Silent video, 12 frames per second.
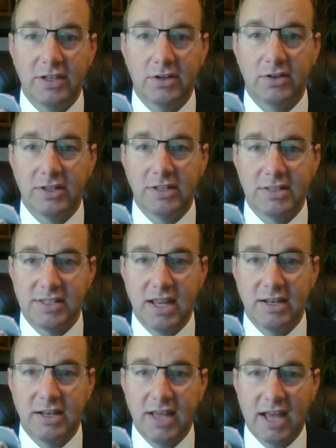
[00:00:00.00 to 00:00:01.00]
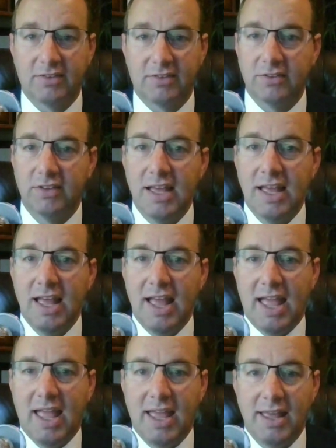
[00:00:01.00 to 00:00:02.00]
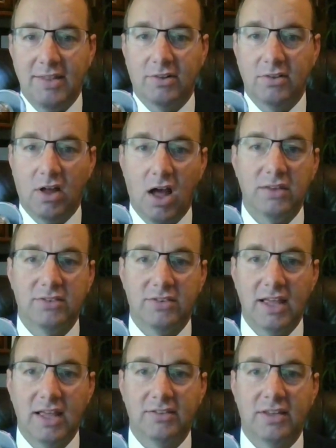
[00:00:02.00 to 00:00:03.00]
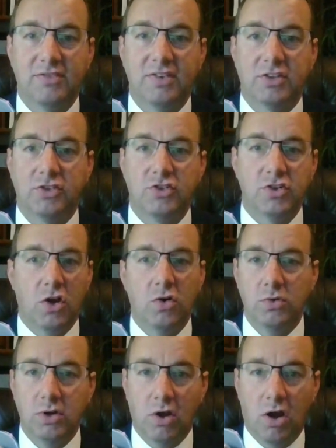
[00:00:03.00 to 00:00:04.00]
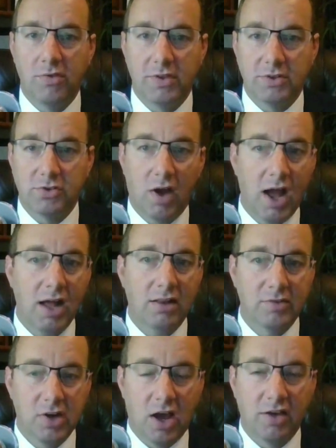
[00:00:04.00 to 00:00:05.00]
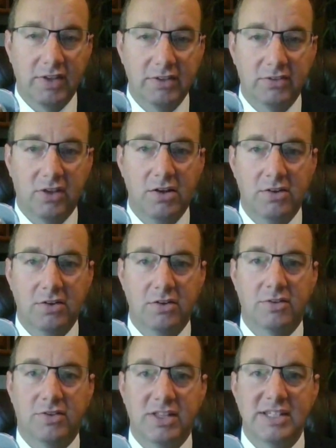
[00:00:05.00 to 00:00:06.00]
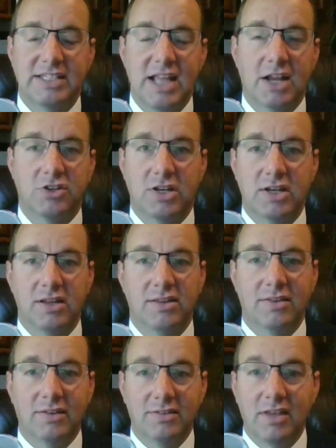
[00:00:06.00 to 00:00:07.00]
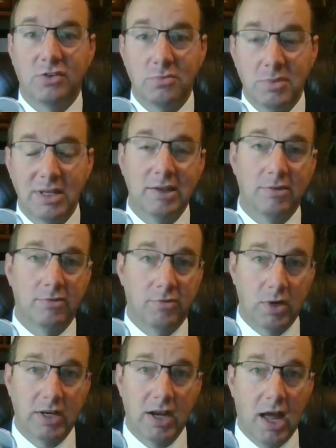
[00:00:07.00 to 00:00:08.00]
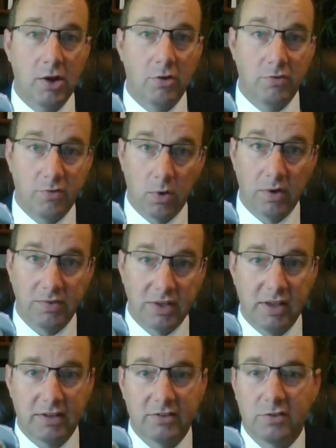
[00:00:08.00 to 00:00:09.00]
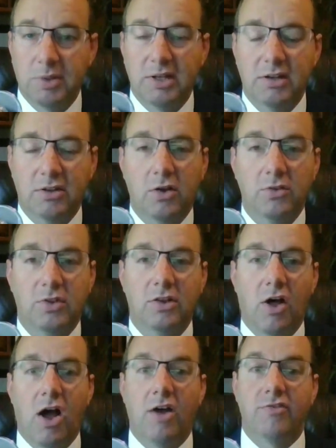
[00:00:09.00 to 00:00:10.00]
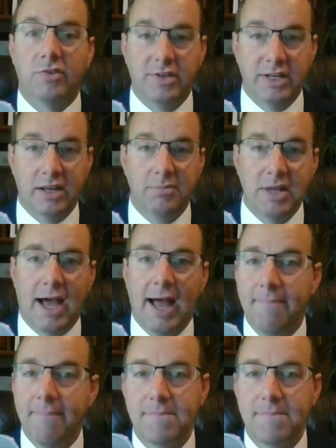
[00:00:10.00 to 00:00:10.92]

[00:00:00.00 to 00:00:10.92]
here in the state of Texas. And the law says that if it's shown on the trial of an offense under this section being 4904 of the Texas Penal Code, the law for DWI,